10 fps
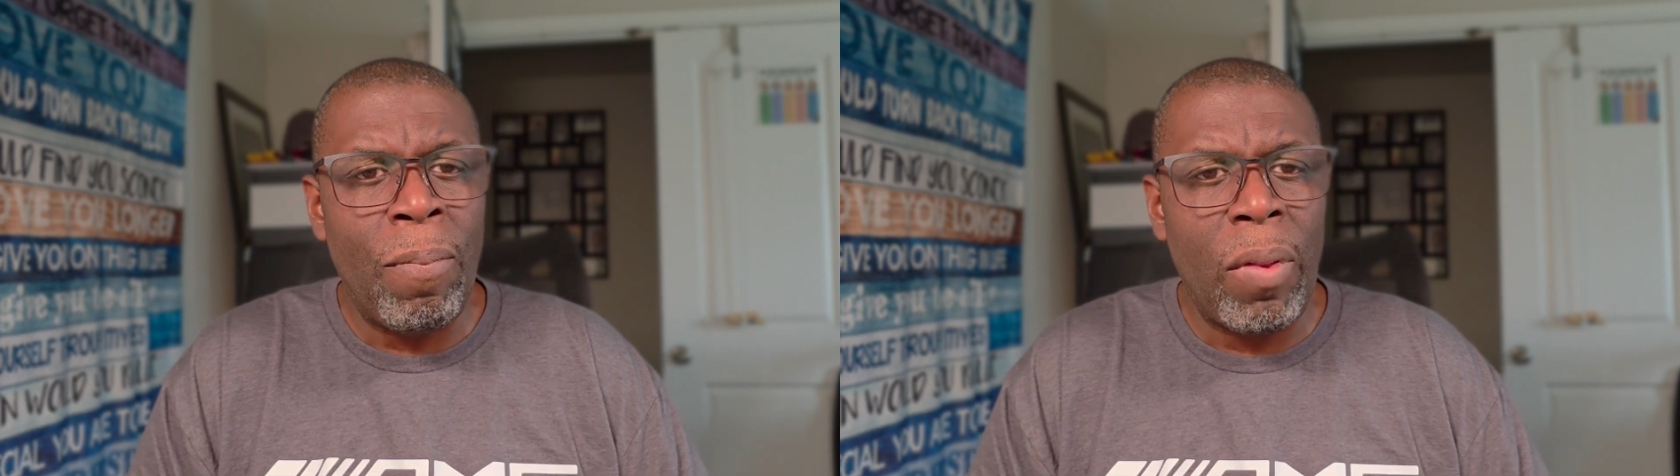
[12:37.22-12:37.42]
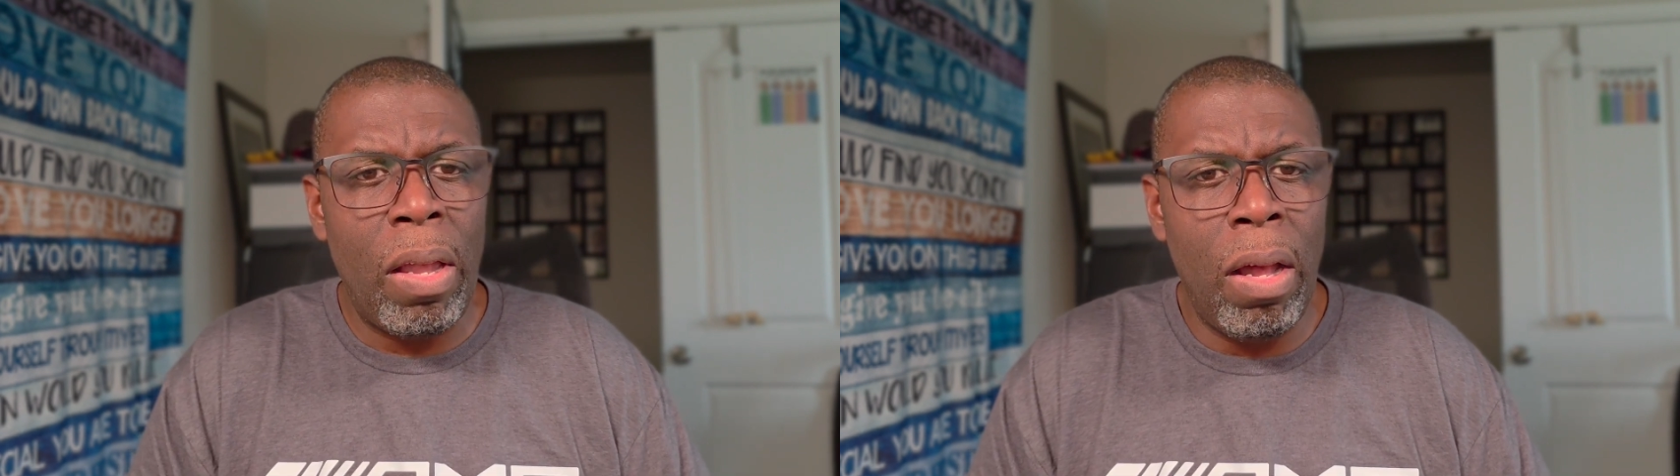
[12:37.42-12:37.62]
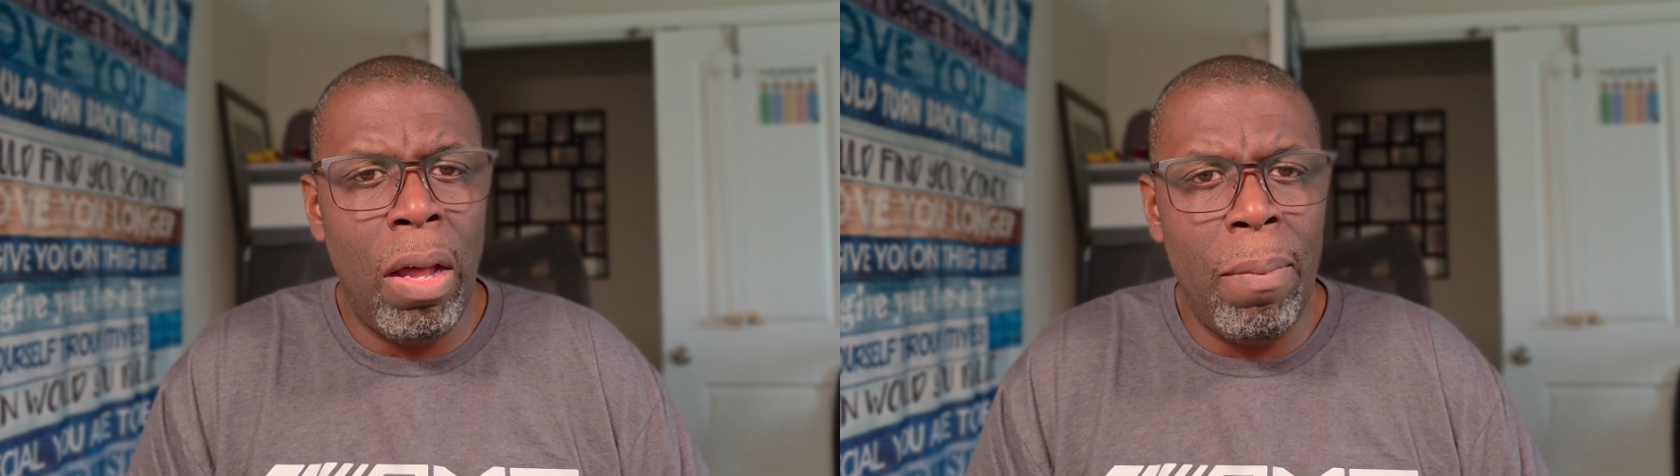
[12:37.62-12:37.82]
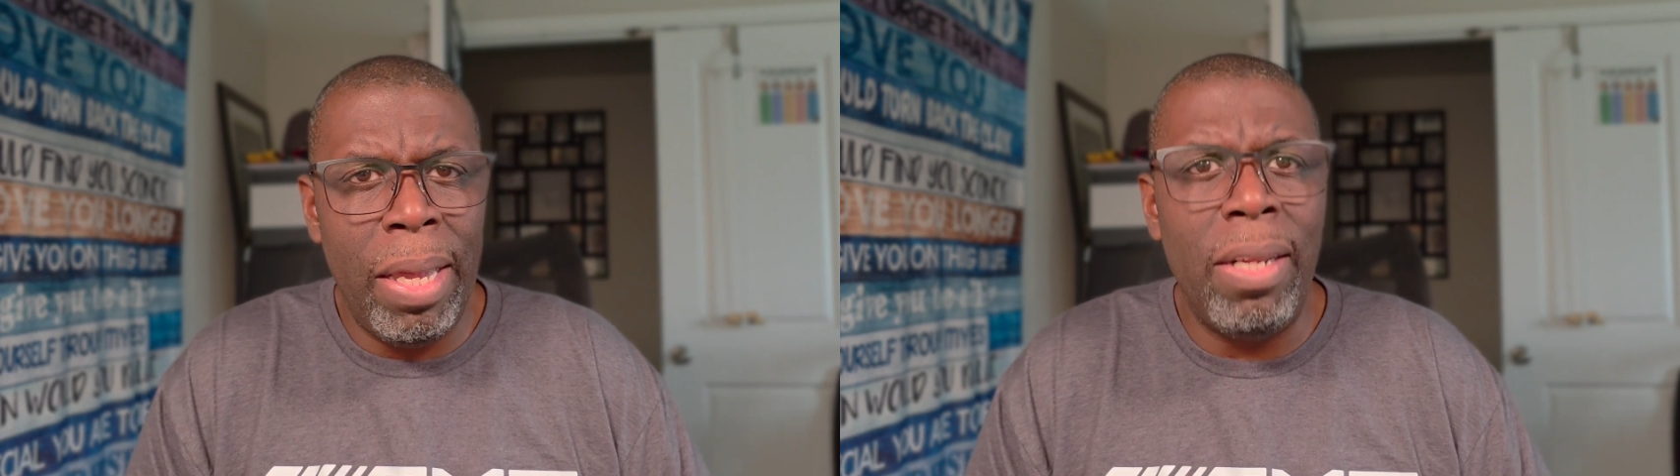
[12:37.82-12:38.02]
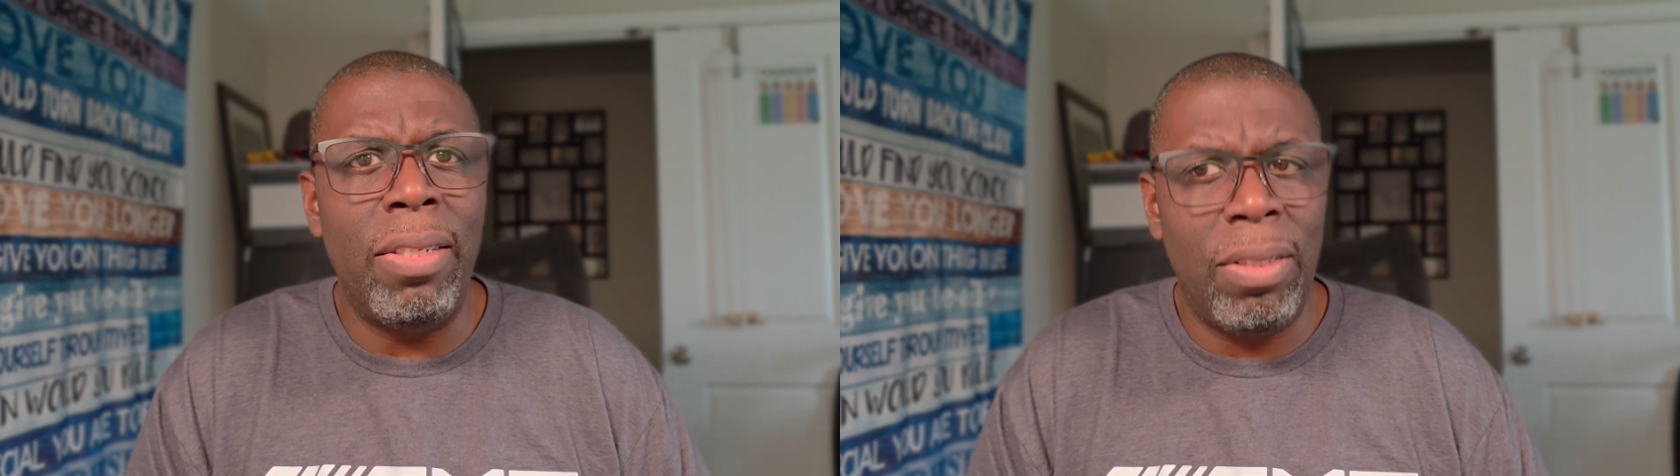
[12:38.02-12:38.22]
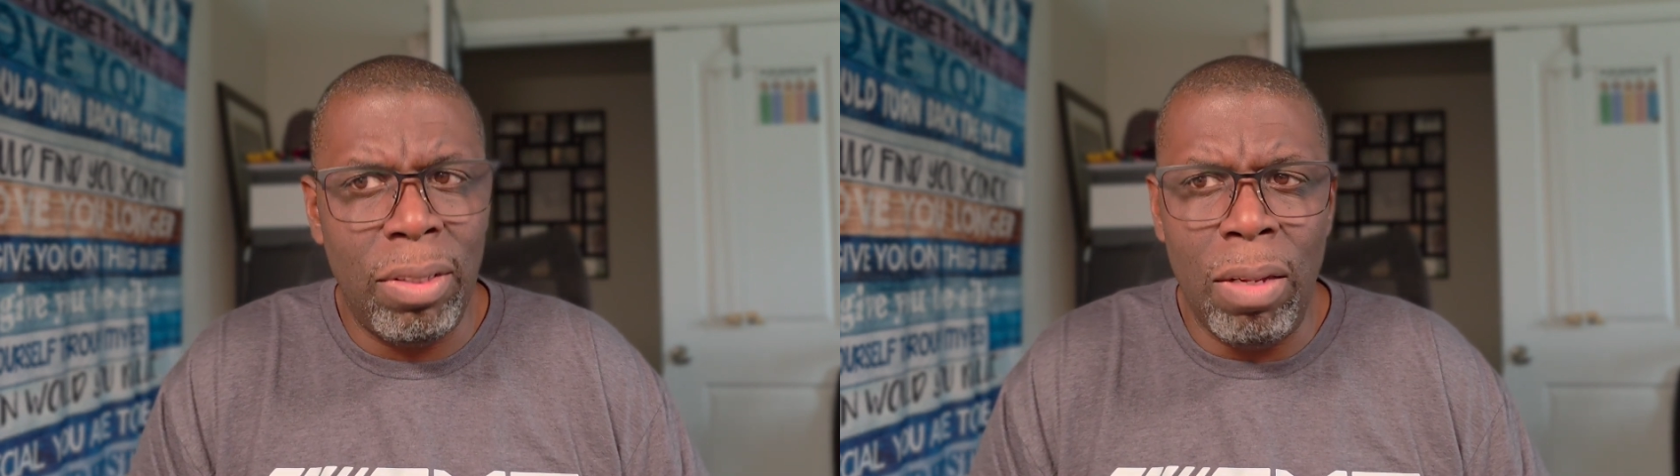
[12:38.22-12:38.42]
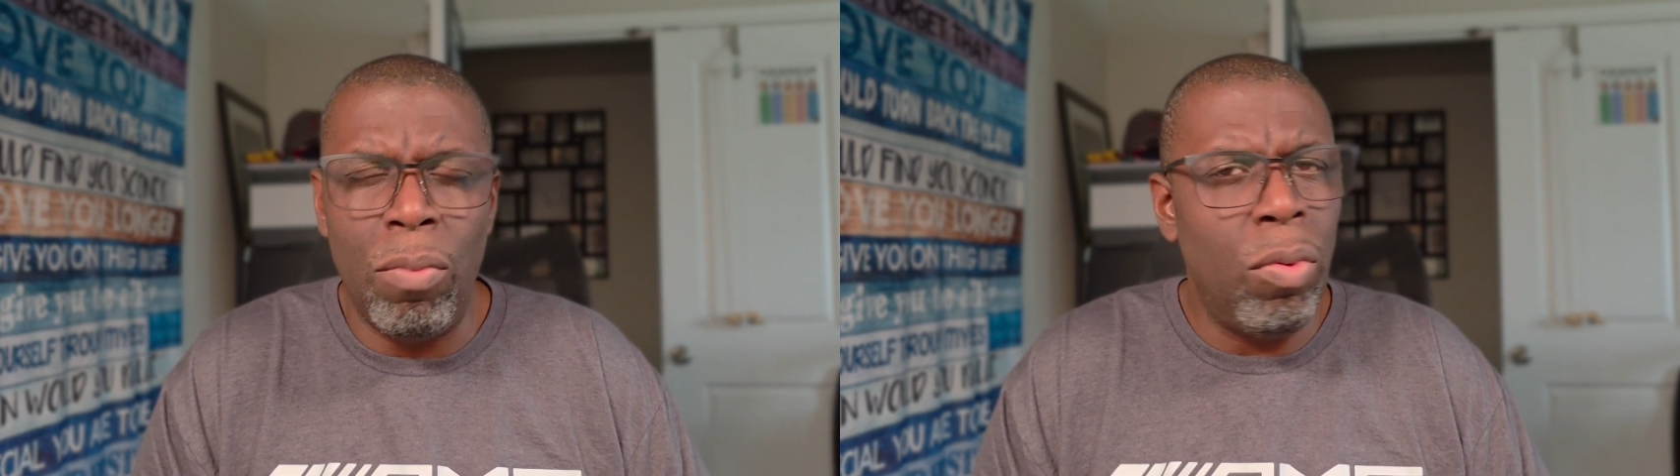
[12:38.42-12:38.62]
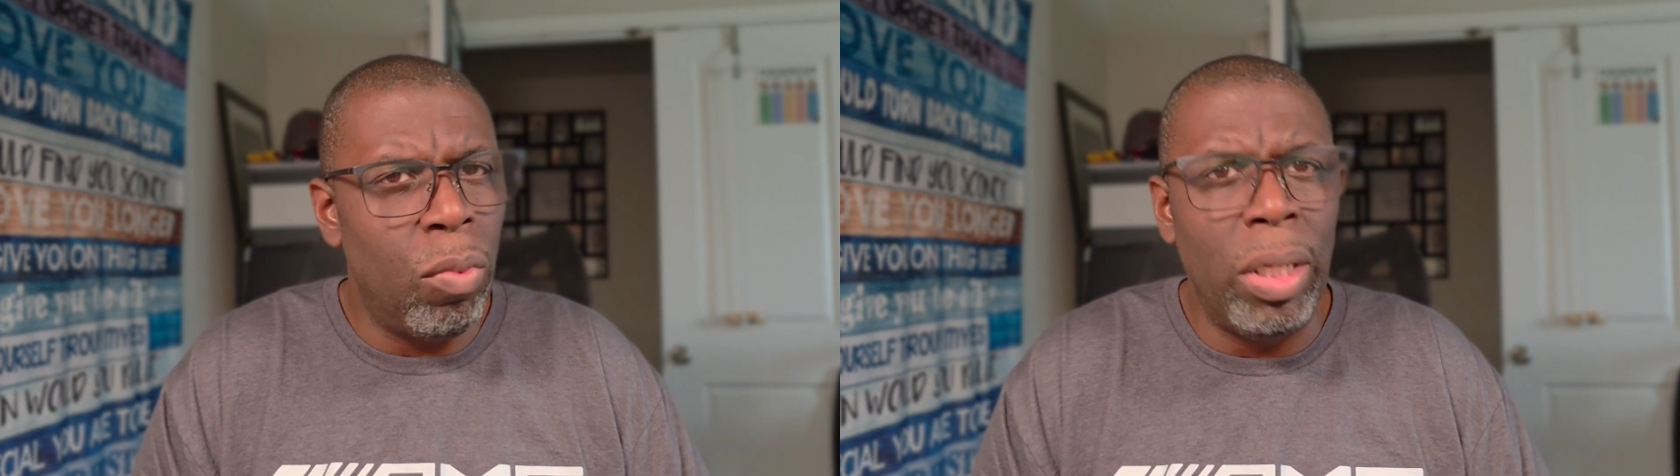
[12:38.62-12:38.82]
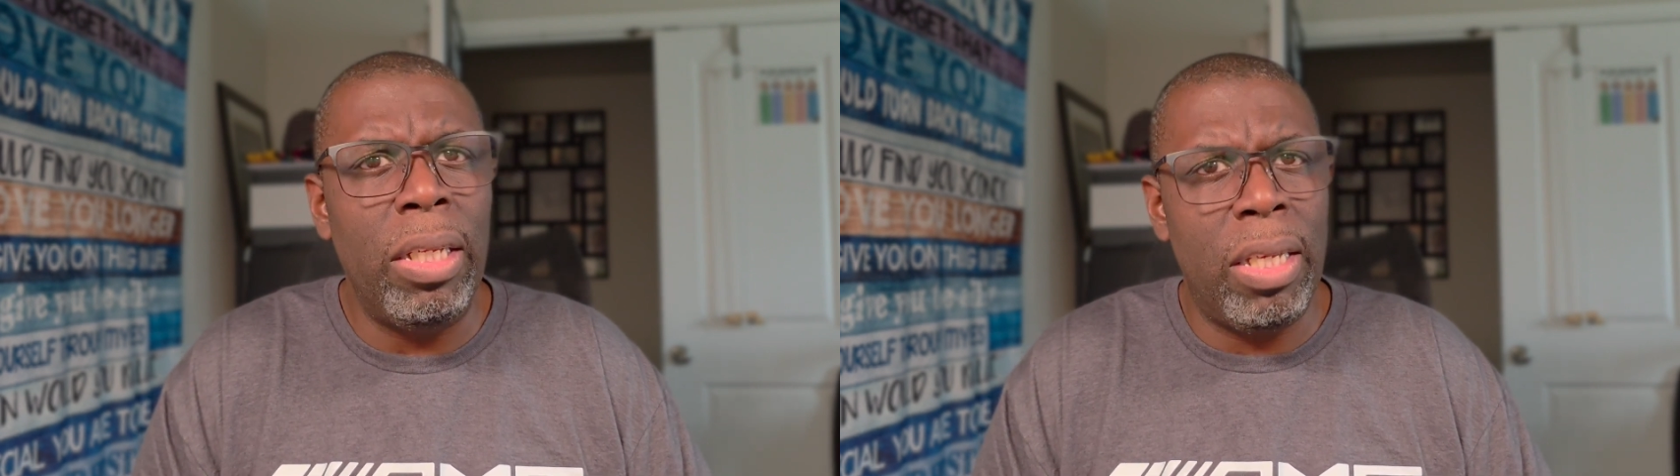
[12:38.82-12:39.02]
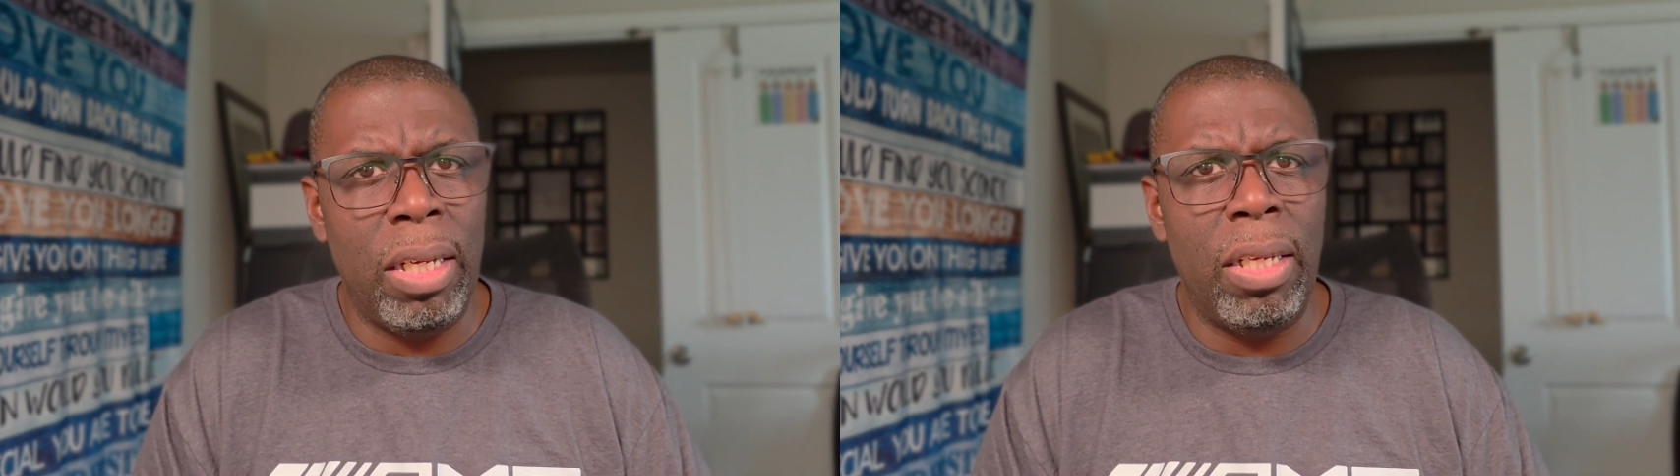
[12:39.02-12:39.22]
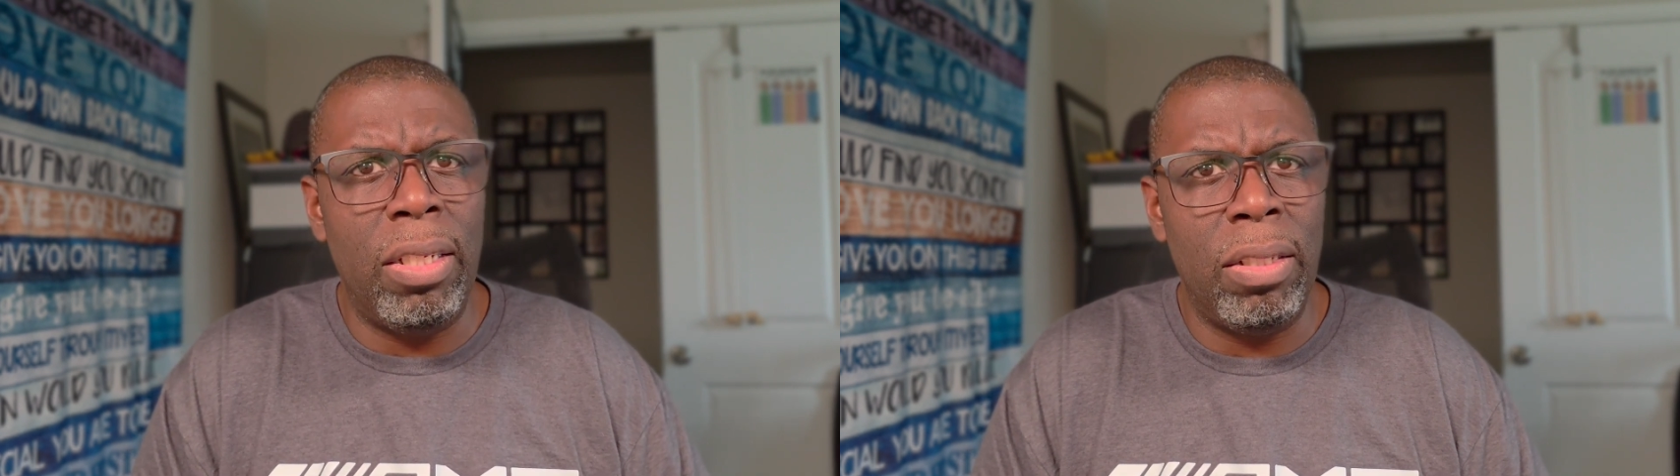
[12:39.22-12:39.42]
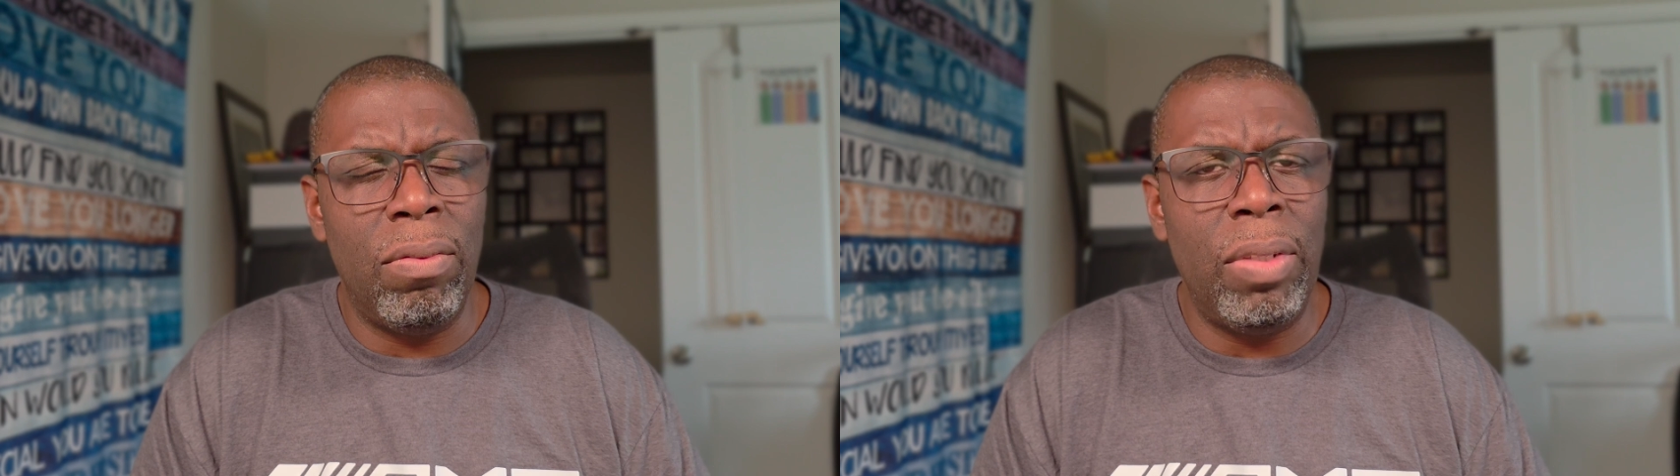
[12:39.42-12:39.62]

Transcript: It is really good.